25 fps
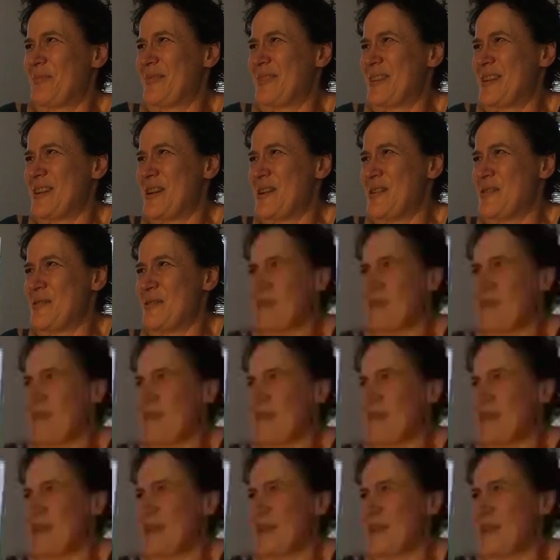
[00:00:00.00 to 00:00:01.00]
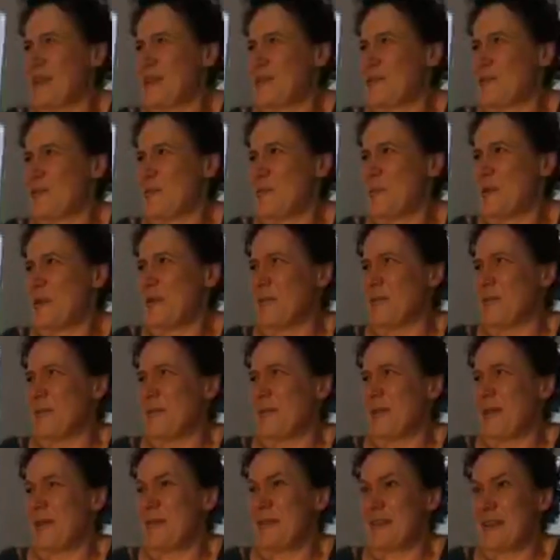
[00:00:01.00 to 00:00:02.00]
to go contribute.
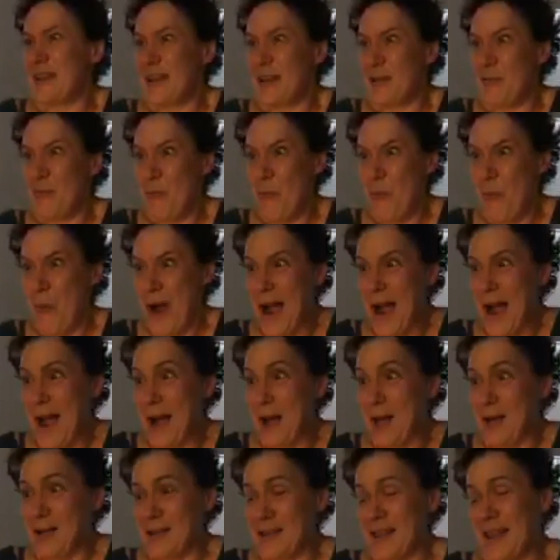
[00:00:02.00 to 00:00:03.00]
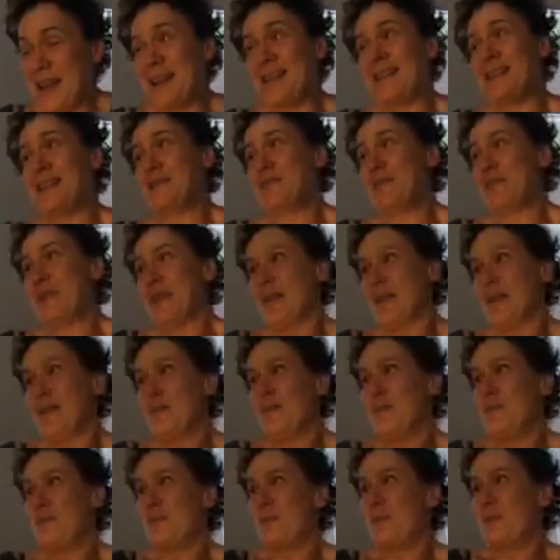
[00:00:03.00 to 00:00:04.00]
Wow, that is pretty
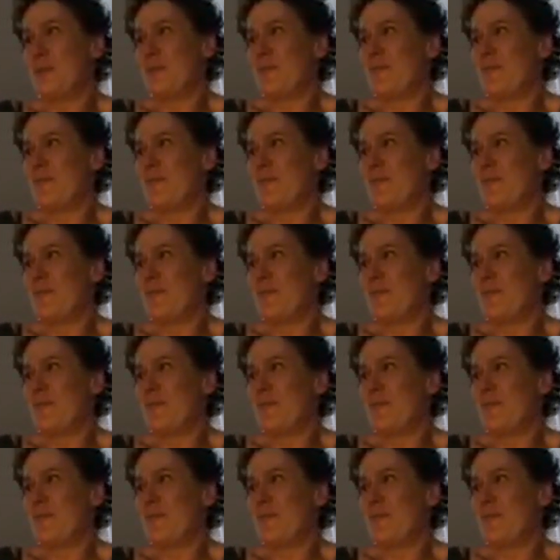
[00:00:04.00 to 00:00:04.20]
cool.